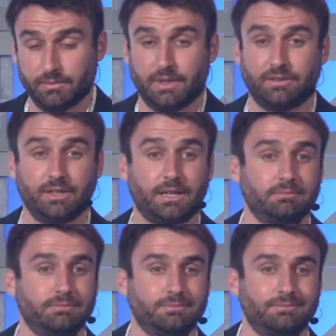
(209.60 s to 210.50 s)
That's it.
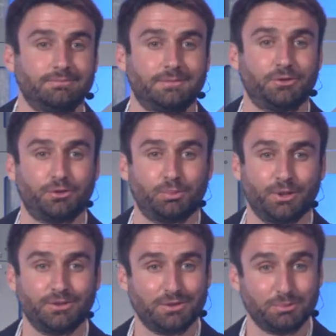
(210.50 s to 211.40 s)
It's a
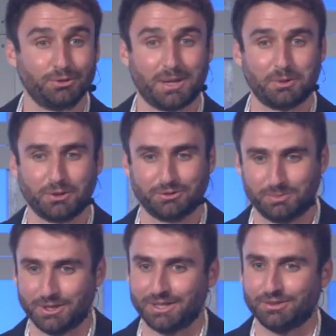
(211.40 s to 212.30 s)
pretty simple demo
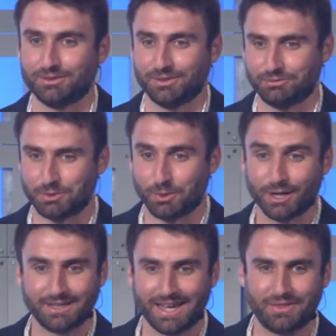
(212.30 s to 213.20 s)
experience. If we
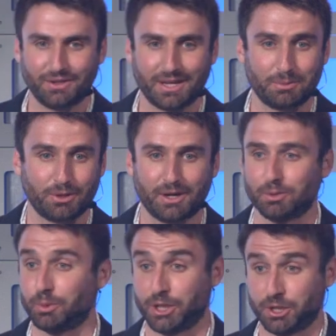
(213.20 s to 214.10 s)
wanted to end the demo there,
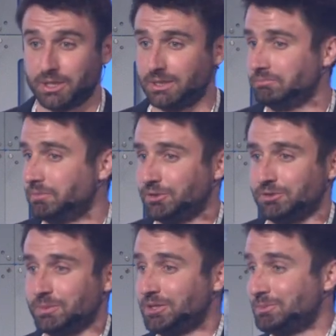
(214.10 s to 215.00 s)
we could. This is
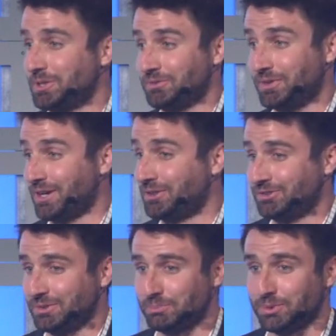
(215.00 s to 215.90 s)
meant to be a very
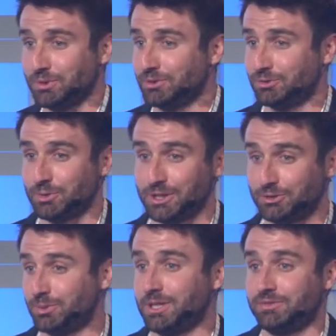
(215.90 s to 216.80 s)
simple 20,
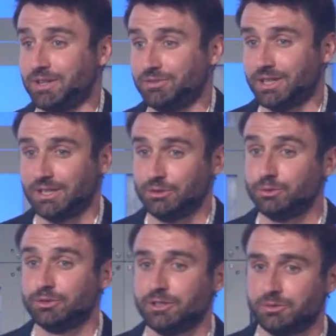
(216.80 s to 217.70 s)
25 second
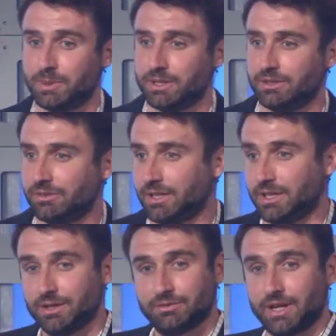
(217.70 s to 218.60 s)
user experience.
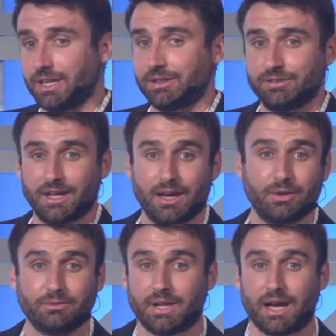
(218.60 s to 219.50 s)
Finance
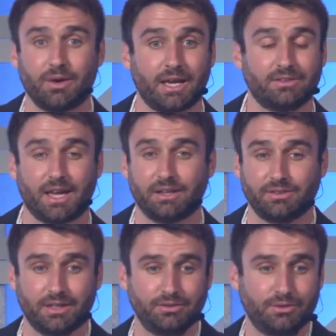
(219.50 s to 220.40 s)
Now now has
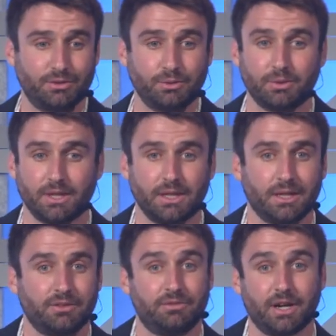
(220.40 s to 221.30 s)
access to
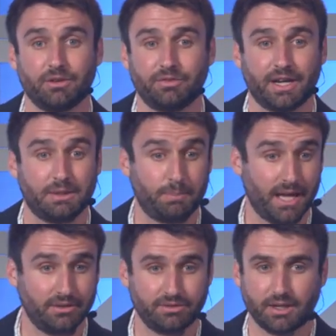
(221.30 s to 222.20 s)
verified
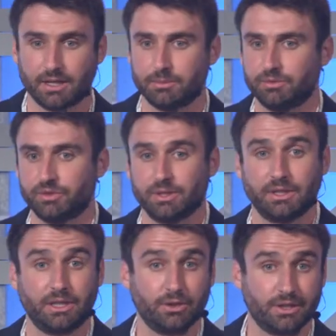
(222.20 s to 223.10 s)
pay stubs,
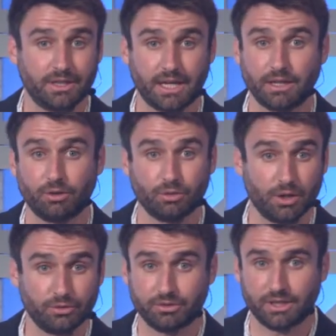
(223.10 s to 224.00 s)
year to date
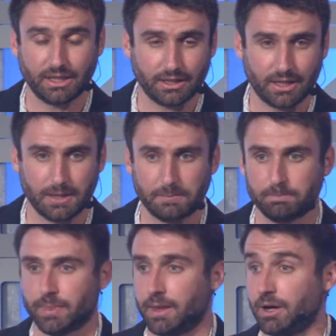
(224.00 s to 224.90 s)
gross and income,
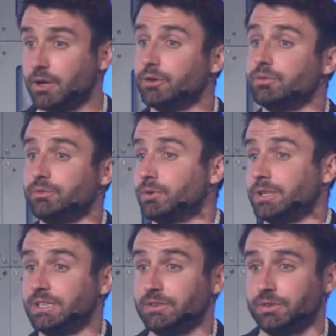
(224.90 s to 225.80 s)

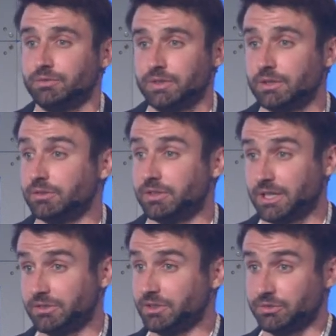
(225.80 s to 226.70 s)
140 different fields that
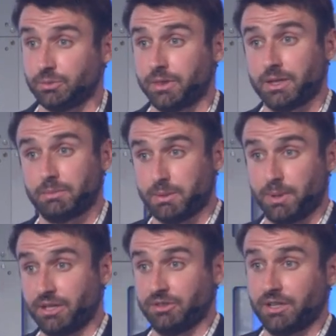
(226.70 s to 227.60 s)
exist within my
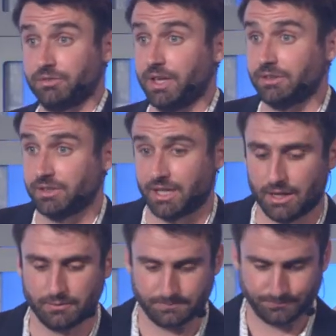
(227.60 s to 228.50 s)
Paychex Flex account.